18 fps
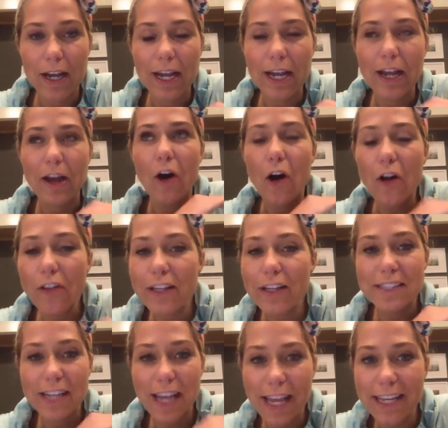All
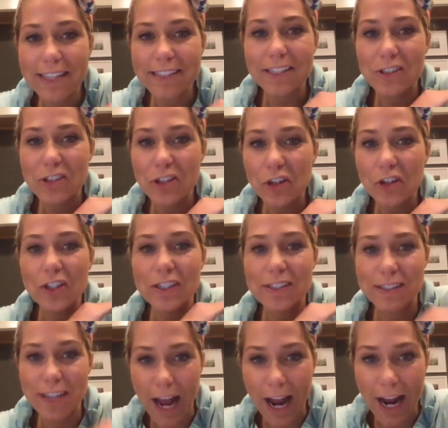it takes is your
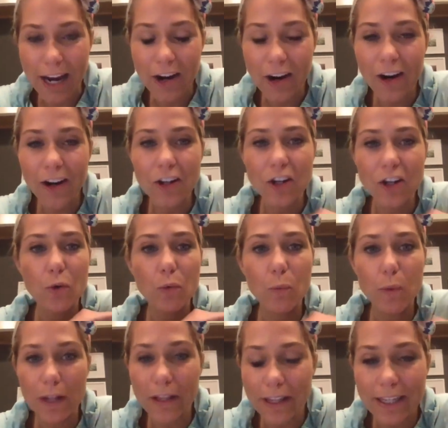desire, your
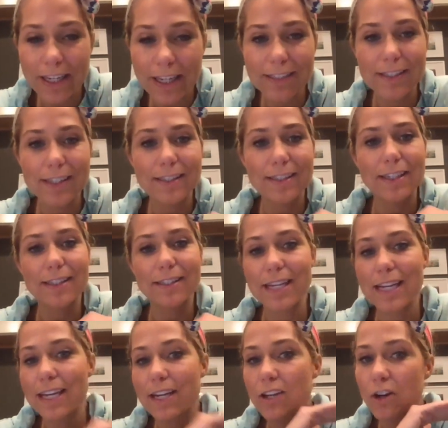willingness to
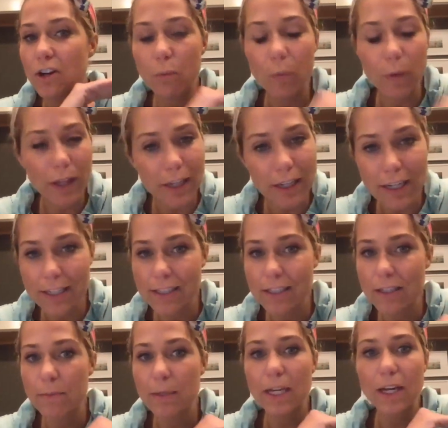succeed, and your willingness
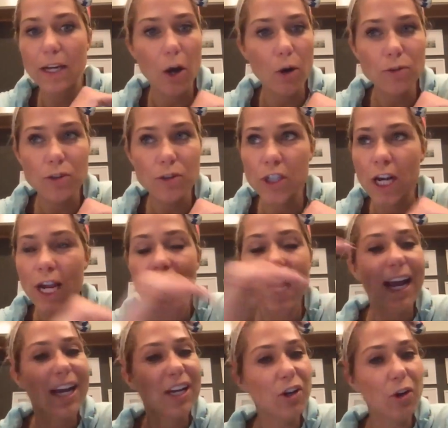to be coached,
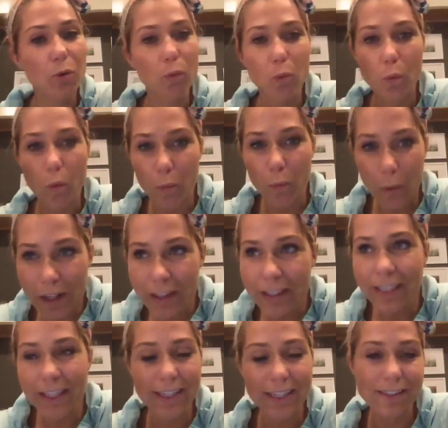and your
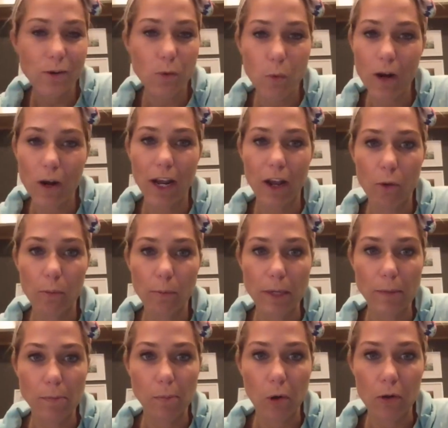willingness to want to help
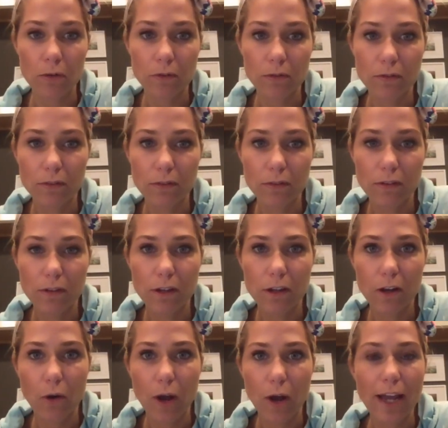people.
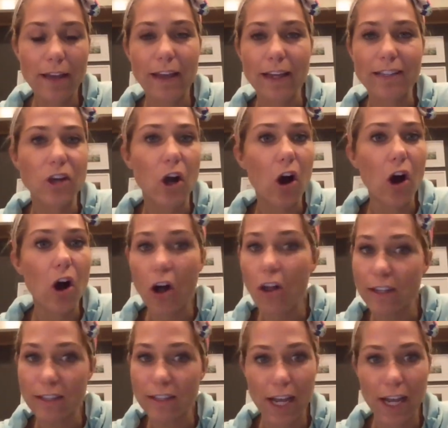Okay, that's all
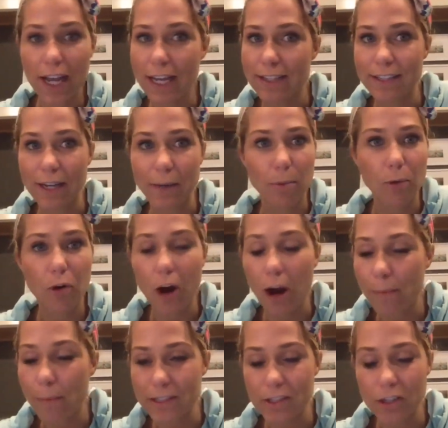it takes, I
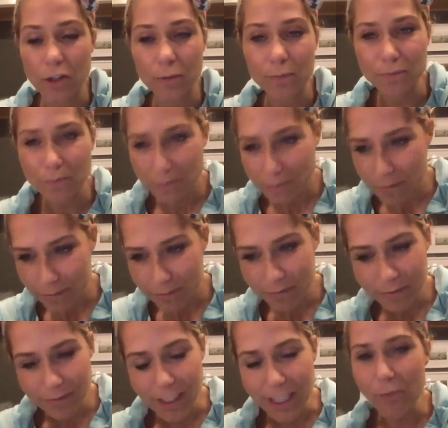promise you.
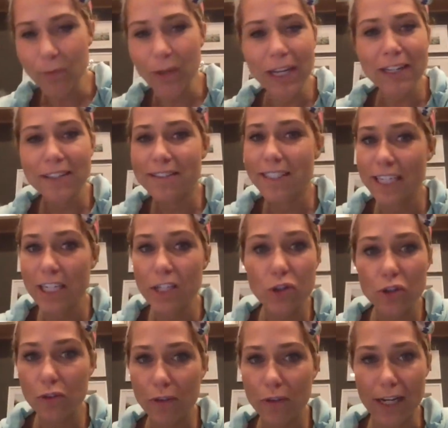And we can teach
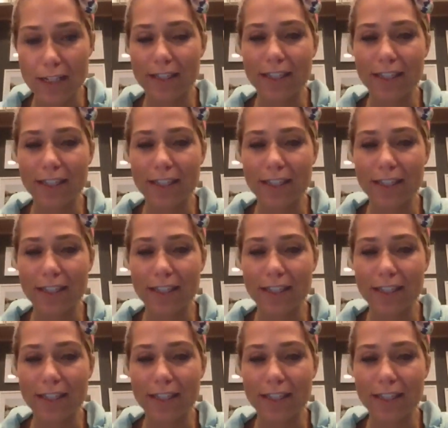you the rest.